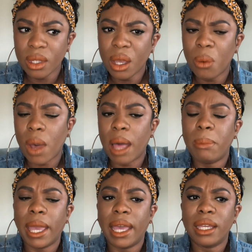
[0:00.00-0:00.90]
a while
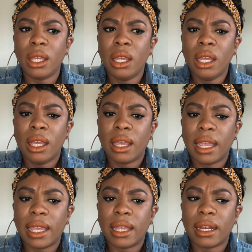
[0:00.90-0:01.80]
back,
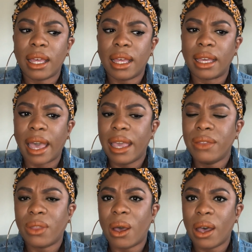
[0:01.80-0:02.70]
and a guy in
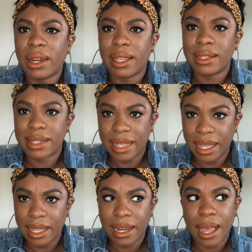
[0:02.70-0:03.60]
the audience
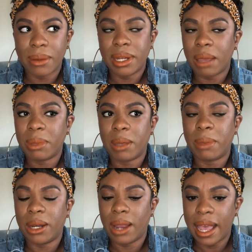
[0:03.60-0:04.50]
said, how can I be a
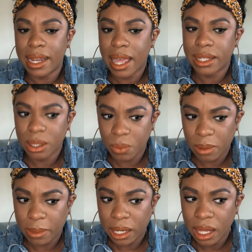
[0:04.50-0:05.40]
better ally to
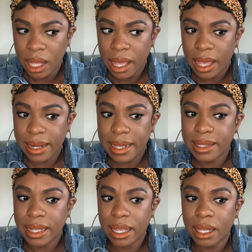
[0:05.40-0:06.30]
women? And I
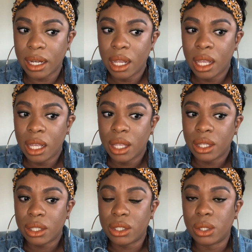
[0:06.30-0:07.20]
said,
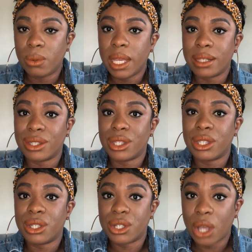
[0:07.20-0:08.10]
you can
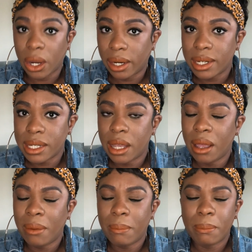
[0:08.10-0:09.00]
start
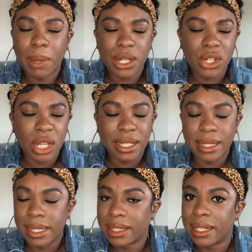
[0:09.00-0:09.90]
by just
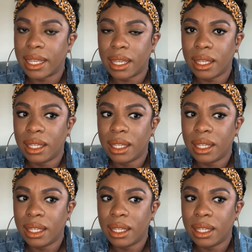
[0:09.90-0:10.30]
listening.